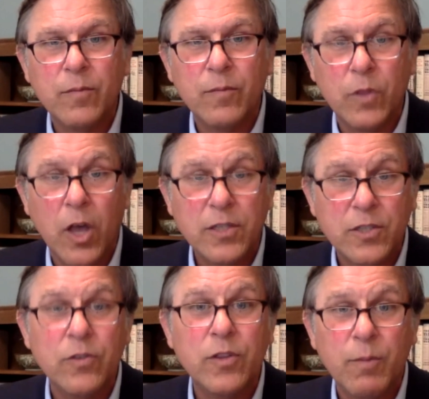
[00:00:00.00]

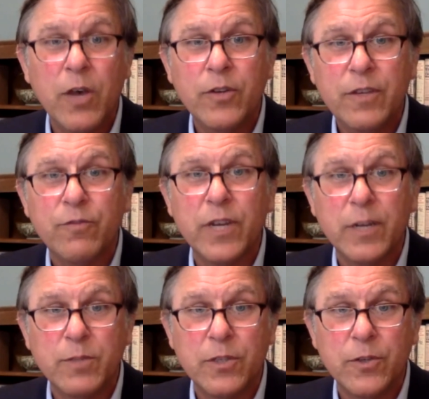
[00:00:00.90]
lawsuit, the Mahoney
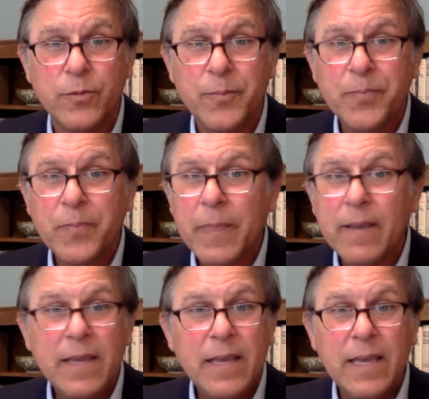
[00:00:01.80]
freedom suit.
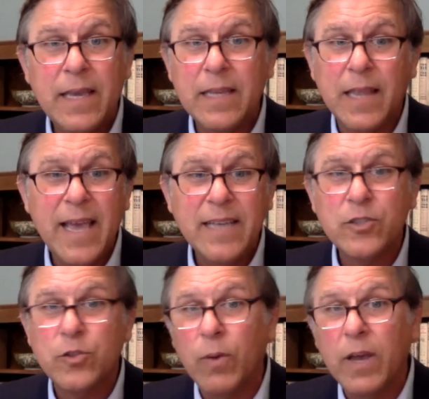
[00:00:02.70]
It
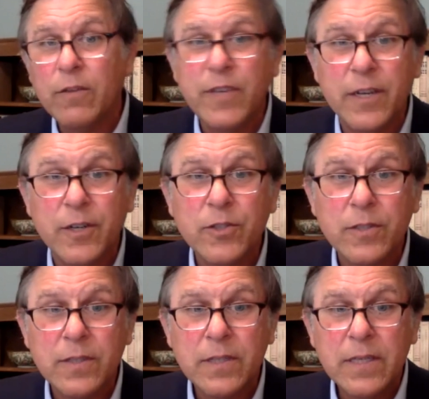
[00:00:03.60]
lasts 12
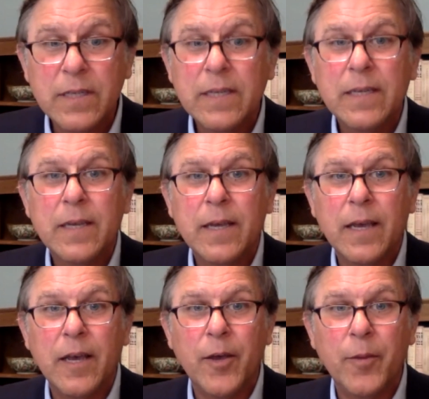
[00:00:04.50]
years.
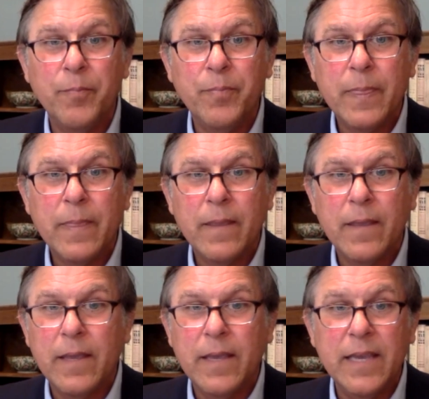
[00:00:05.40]

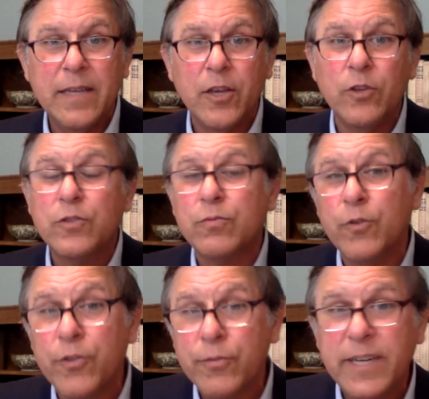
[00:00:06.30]
It goes
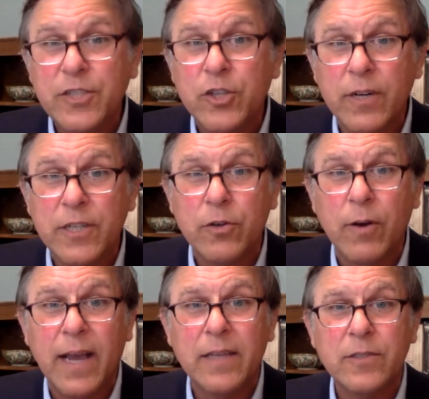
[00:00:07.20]
through 3 jury
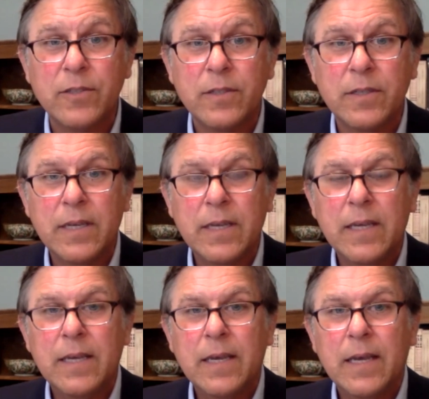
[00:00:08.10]
trials,
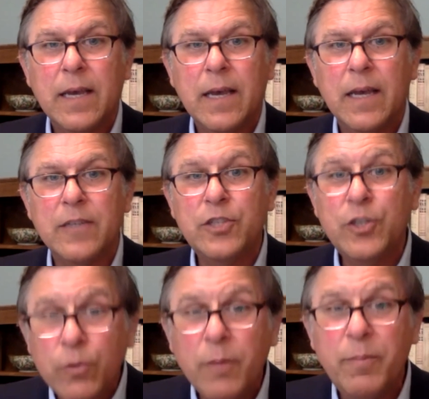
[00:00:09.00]

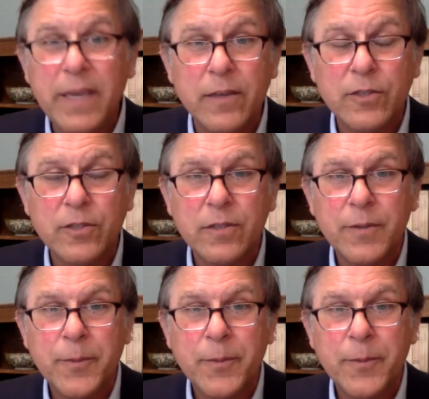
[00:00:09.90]
2 appeals.